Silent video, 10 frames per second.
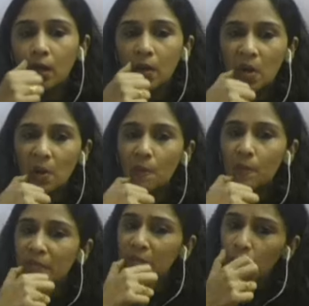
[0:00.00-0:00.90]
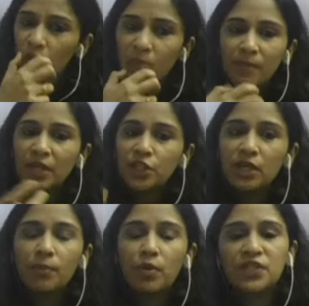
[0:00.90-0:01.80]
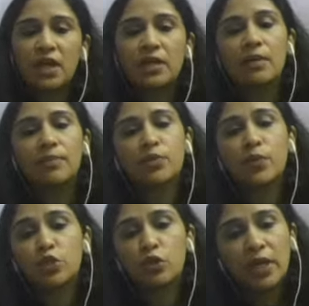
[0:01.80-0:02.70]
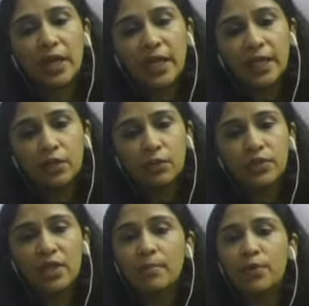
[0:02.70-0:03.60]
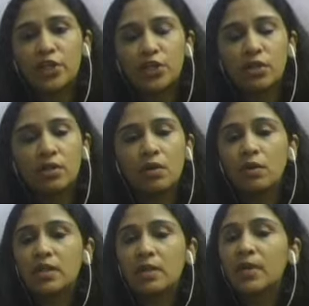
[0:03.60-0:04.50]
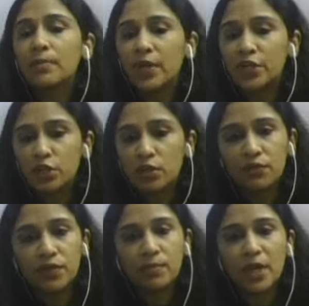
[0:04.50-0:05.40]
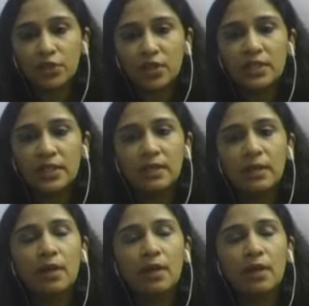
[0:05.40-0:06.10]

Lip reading: There could be bunching up of startups, which could lead to some pressure or some compression of the margins.